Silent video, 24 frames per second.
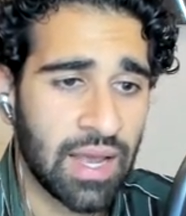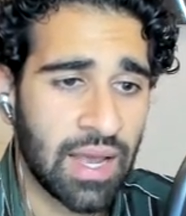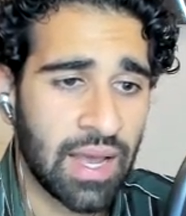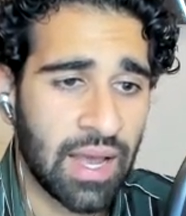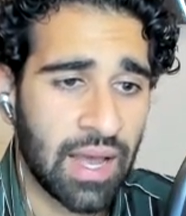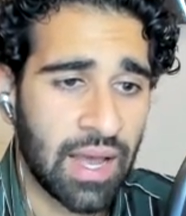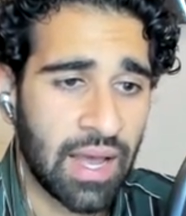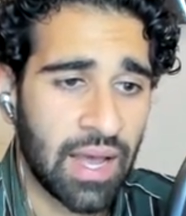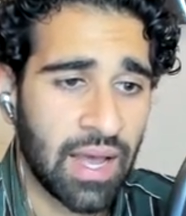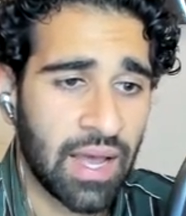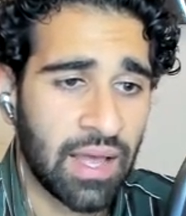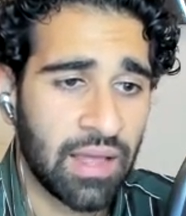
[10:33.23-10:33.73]

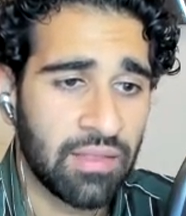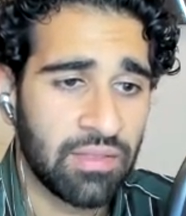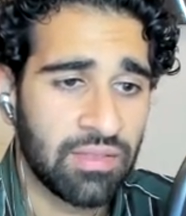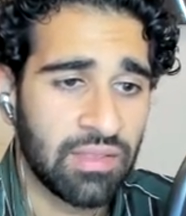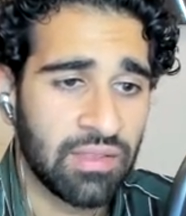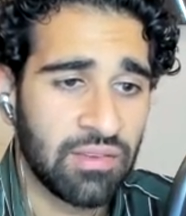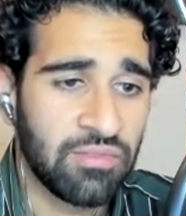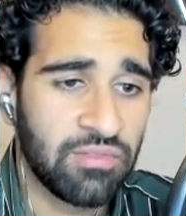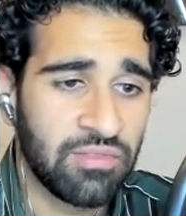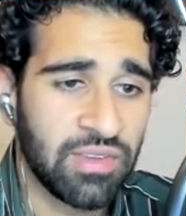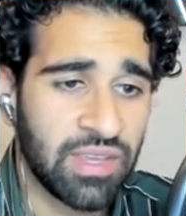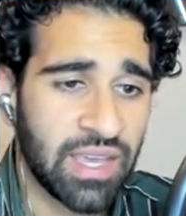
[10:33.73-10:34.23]
The
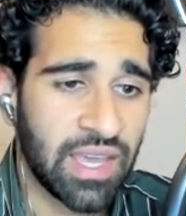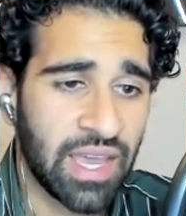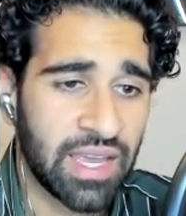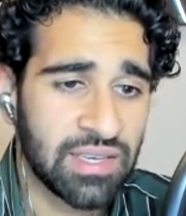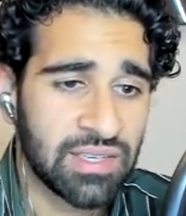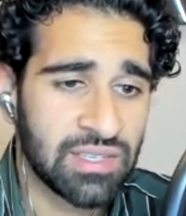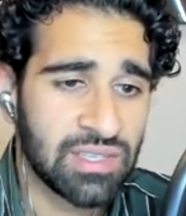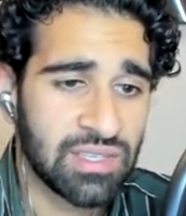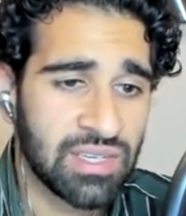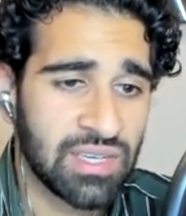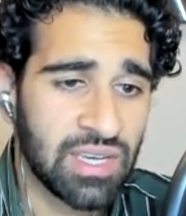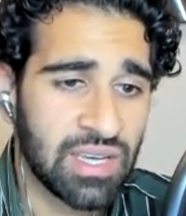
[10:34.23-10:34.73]

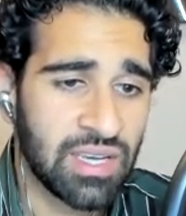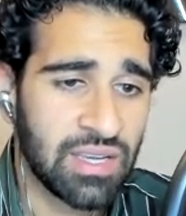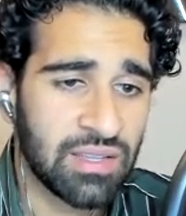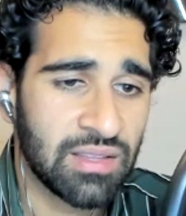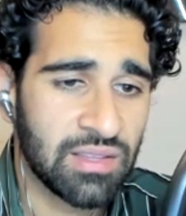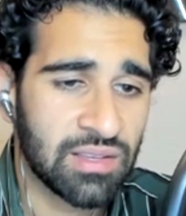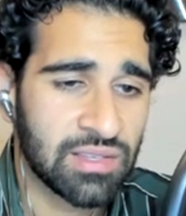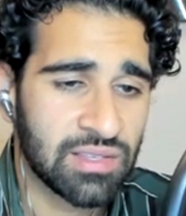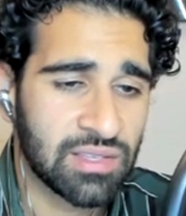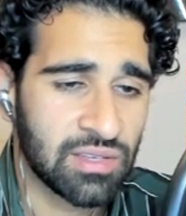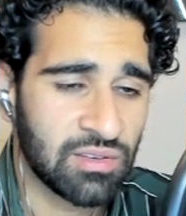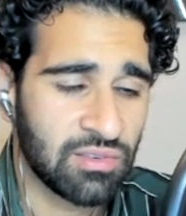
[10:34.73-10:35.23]
VAC,
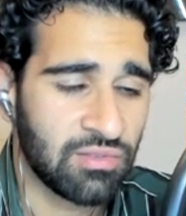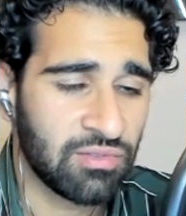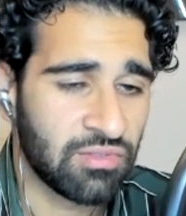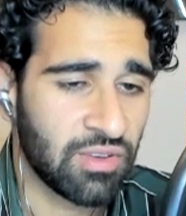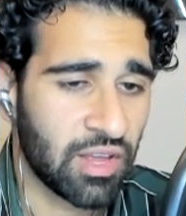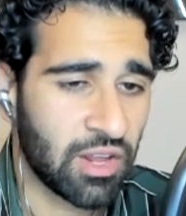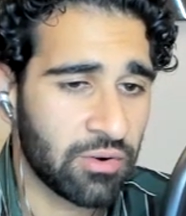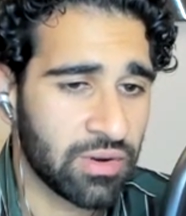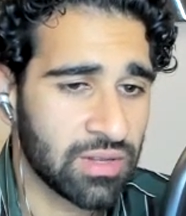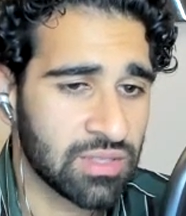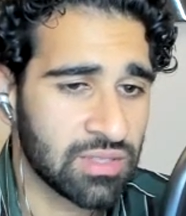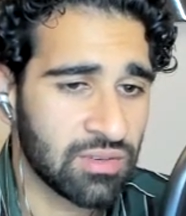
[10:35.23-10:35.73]
this is
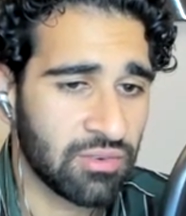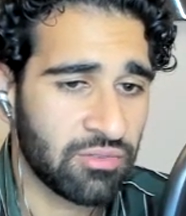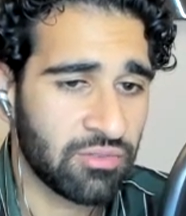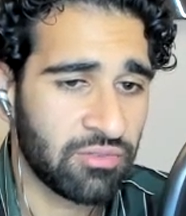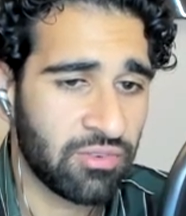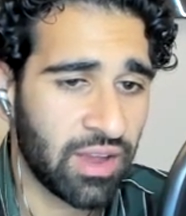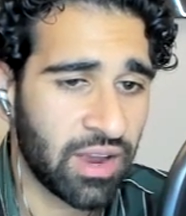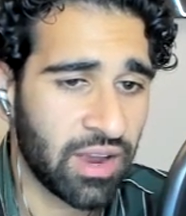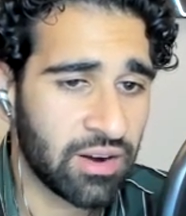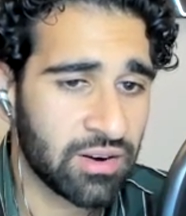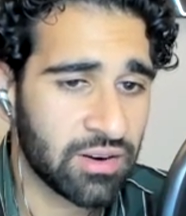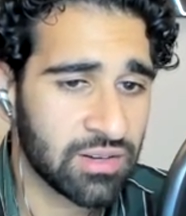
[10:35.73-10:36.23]
Veterans
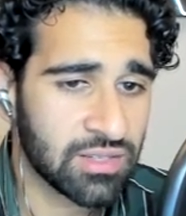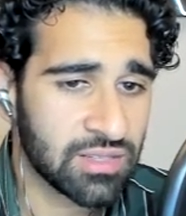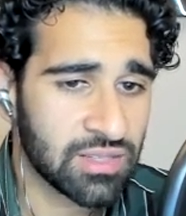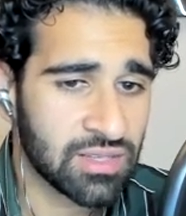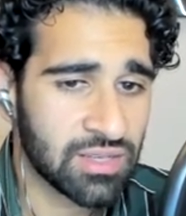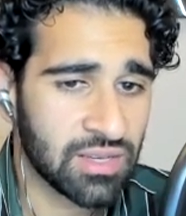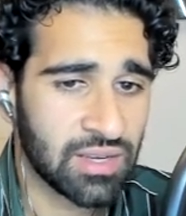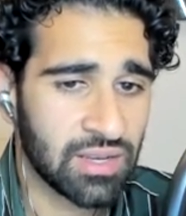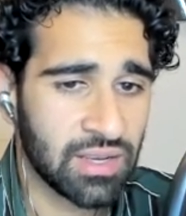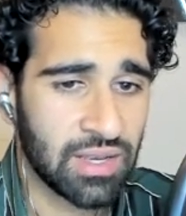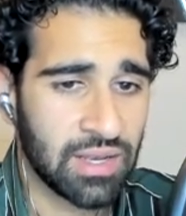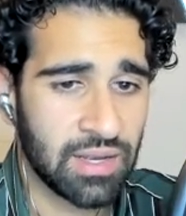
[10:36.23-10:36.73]
Affairs,